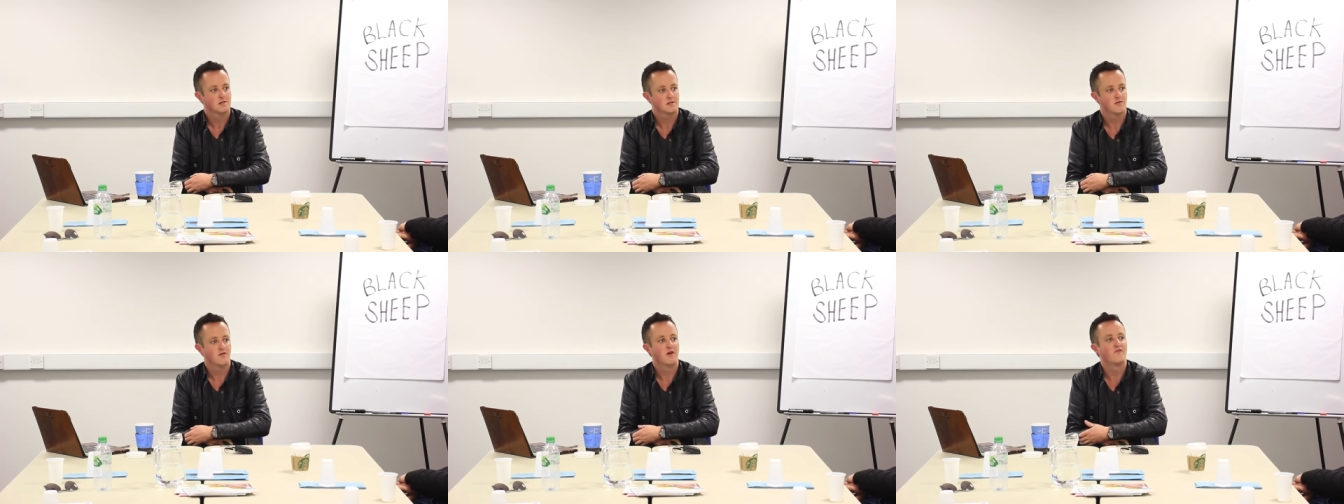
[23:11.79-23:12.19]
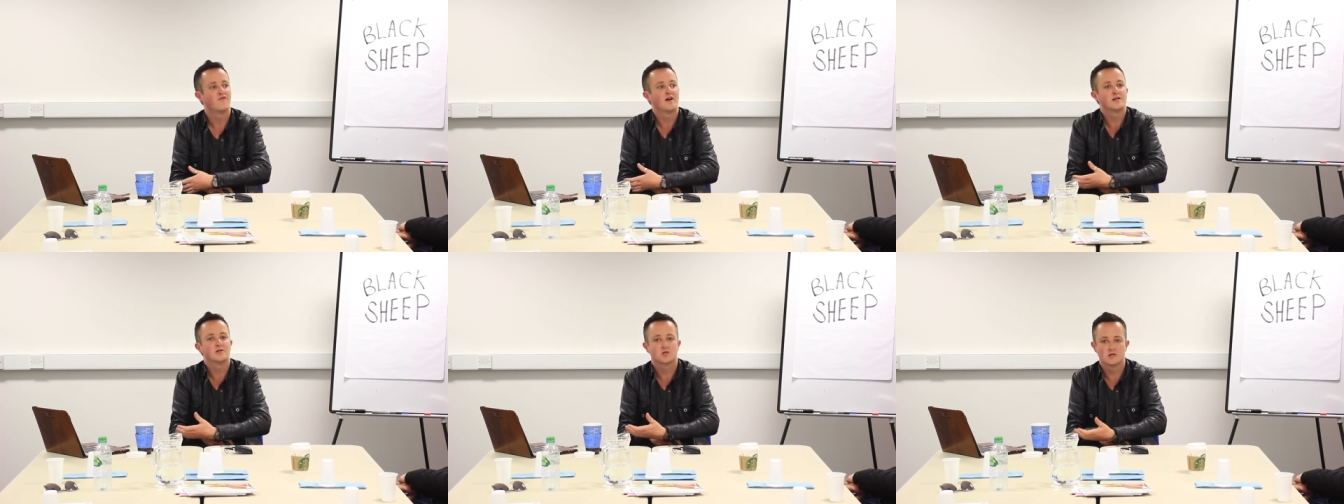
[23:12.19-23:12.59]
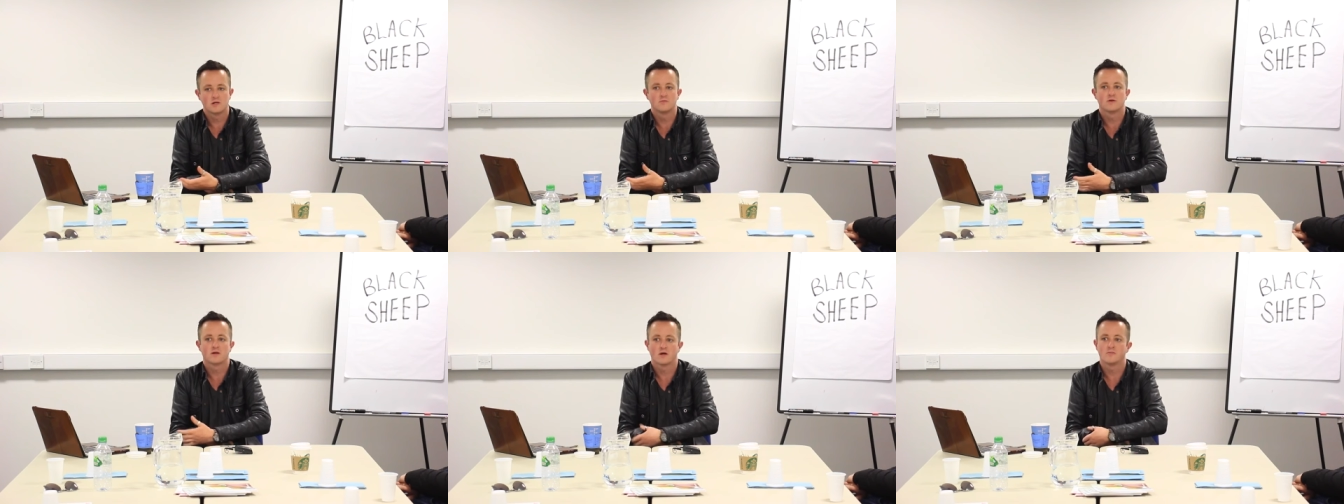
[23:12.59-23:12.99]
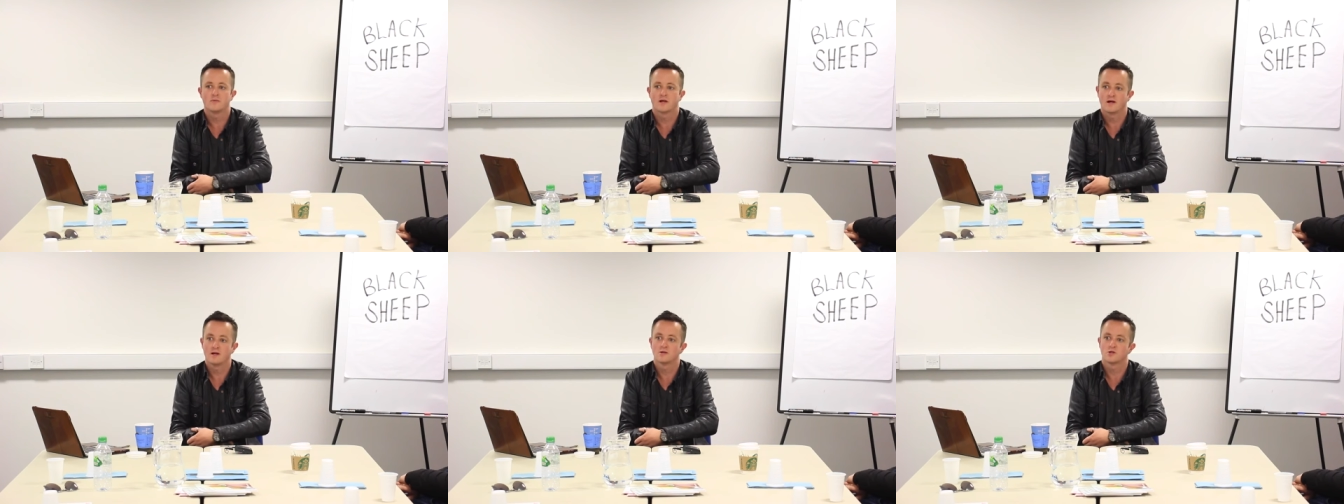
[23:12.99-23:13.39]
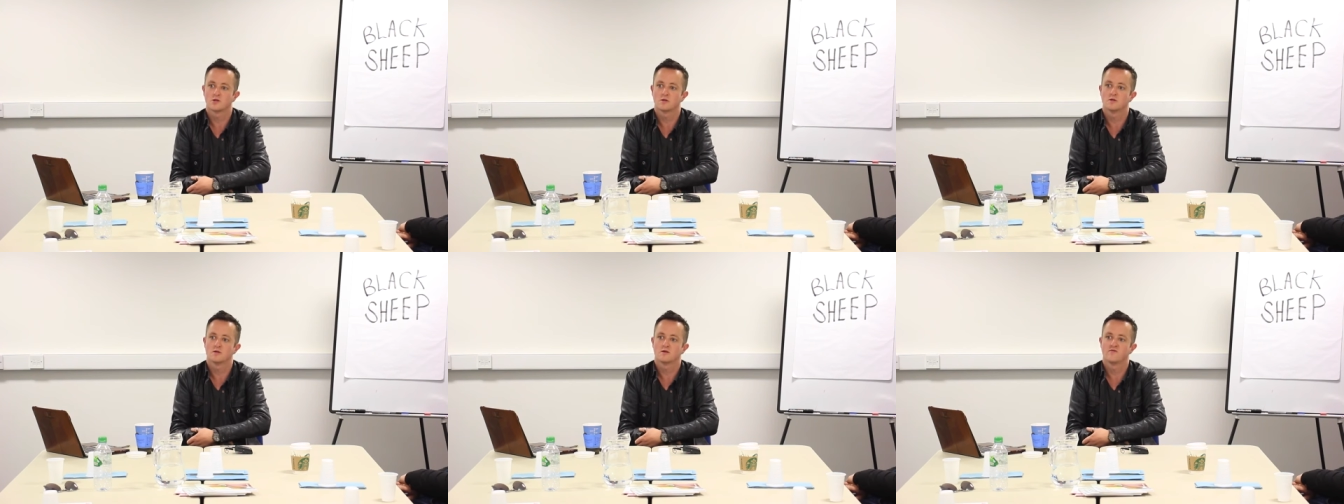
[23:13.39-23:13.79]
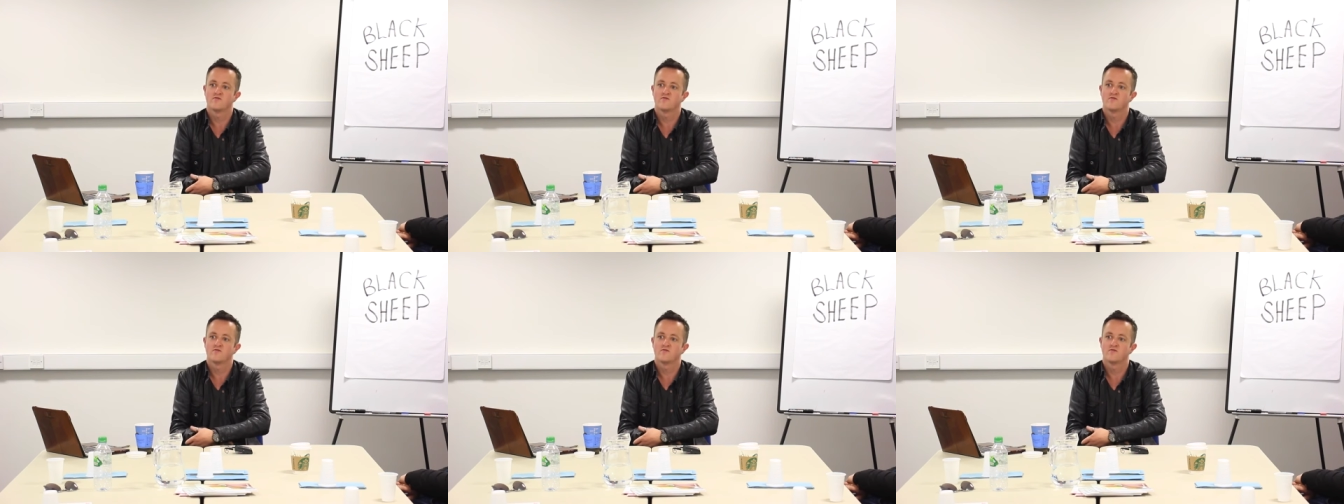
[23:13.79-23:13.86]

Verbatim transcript: So eventually becoming Alan Sugar,